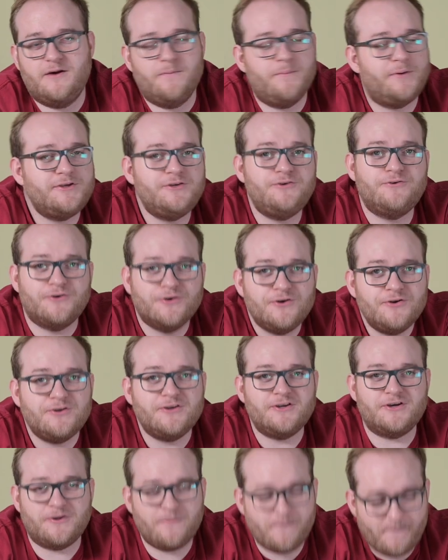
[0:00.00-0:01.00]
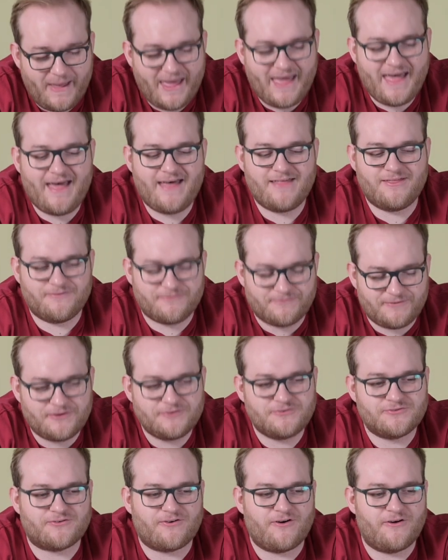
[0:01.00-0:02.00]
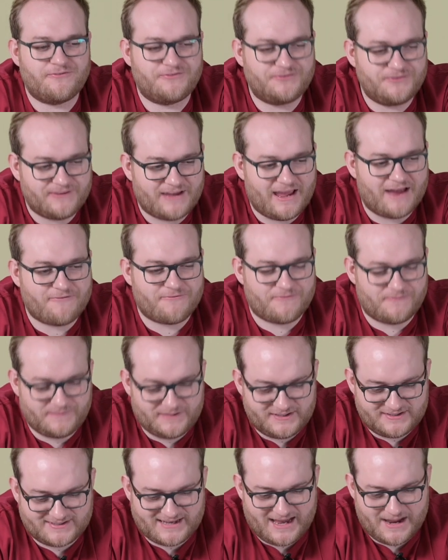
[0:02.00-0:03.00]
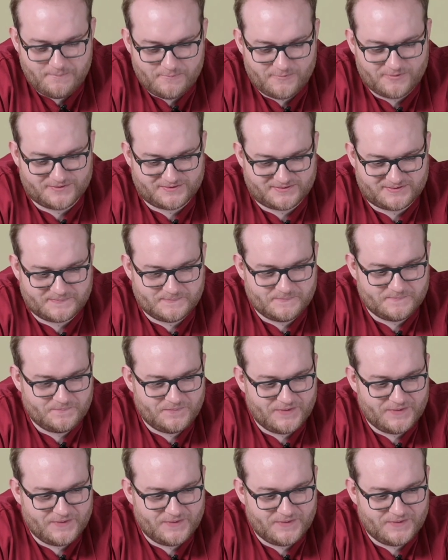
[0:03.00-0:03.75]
But you couldn't compare the photographs you get from these cameras.